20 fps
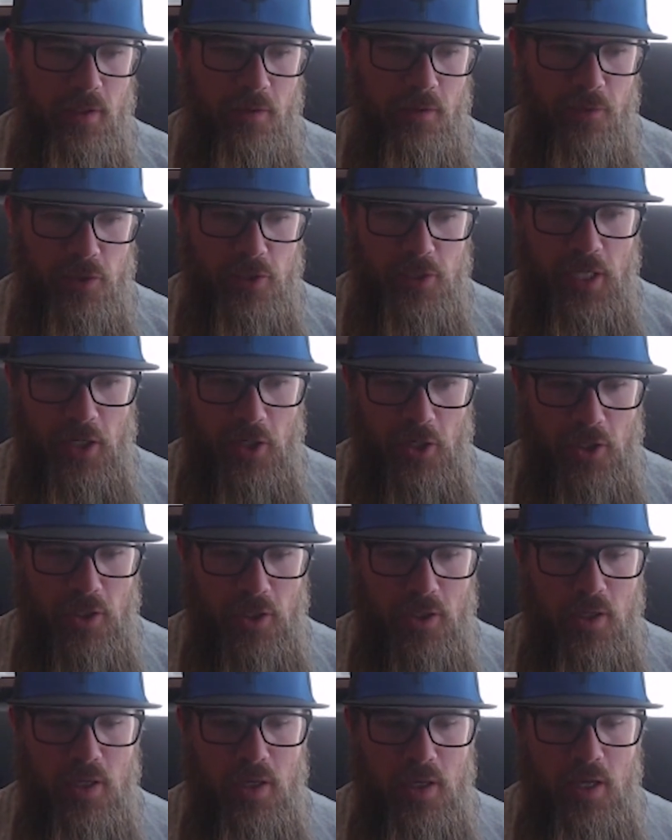for
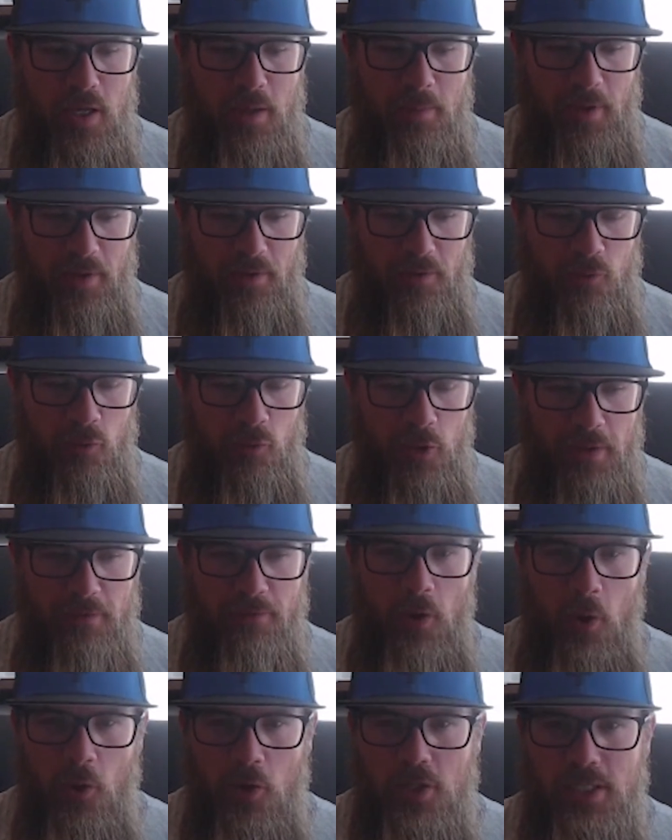dinner, but really
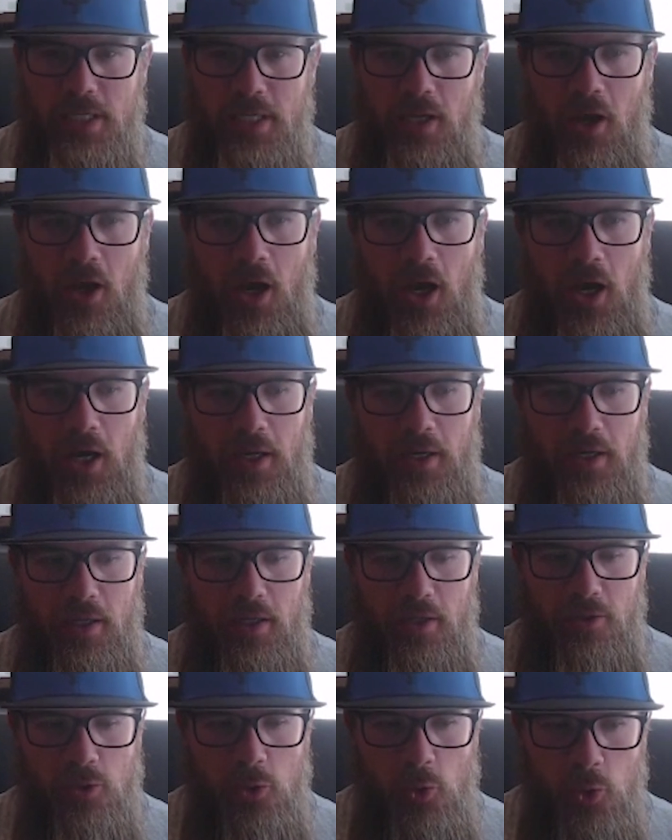focusing on
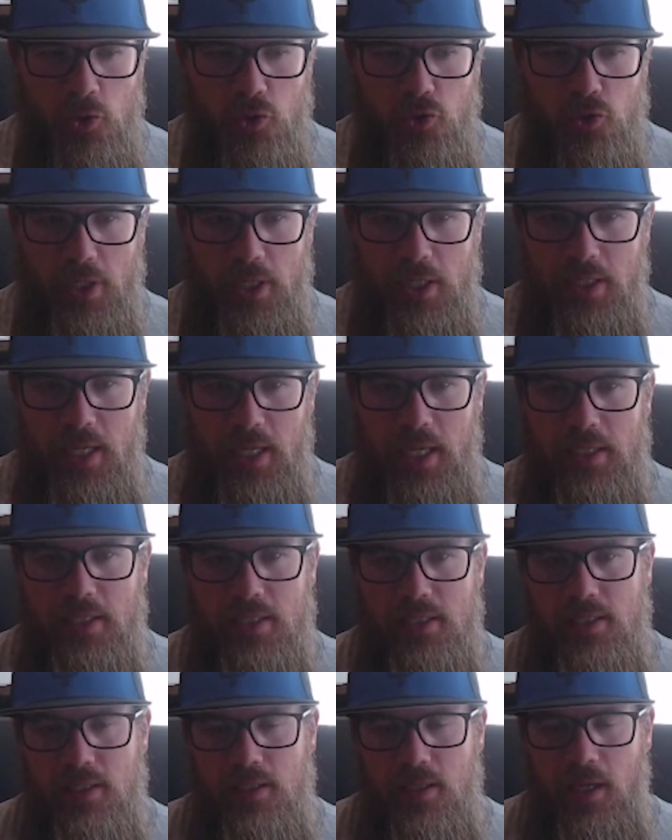nutrient
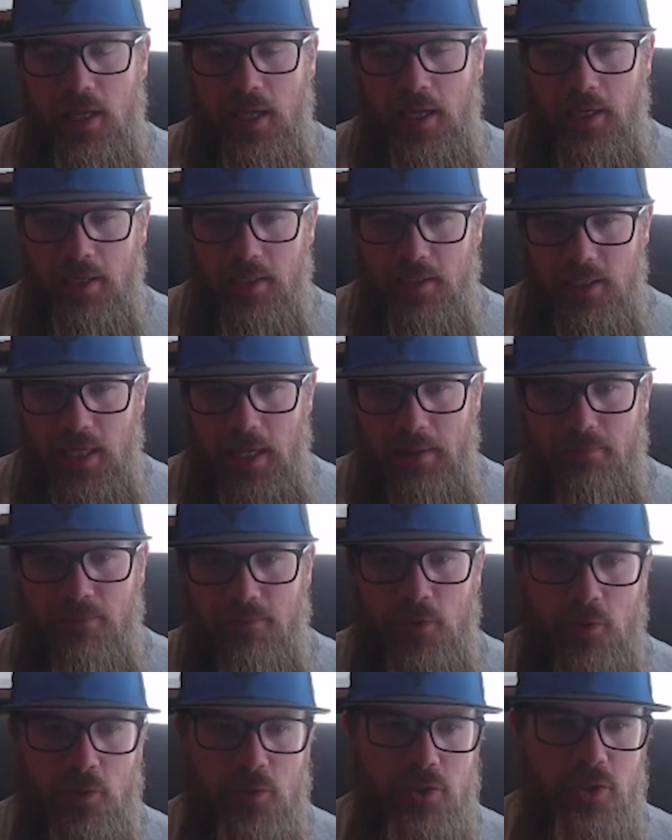dense type
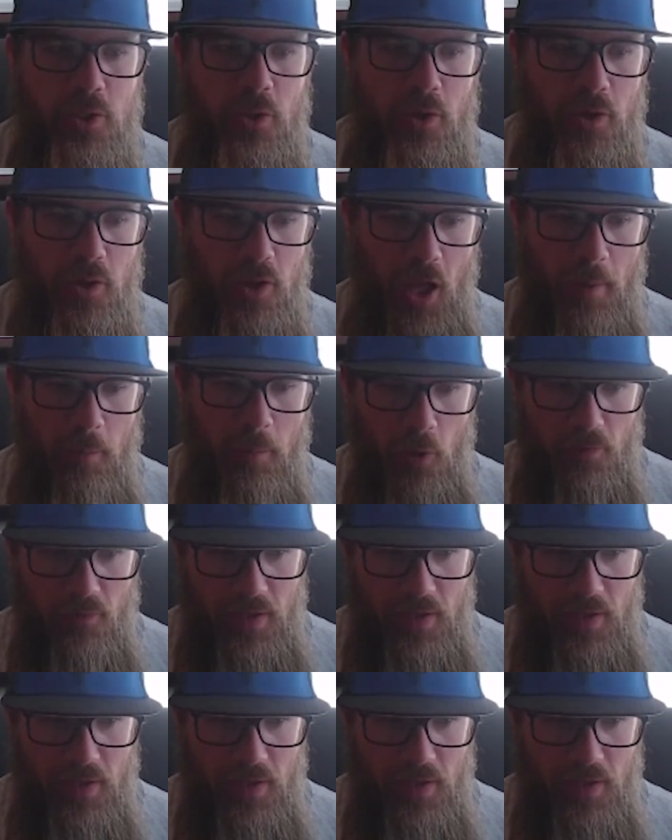foods, a lot more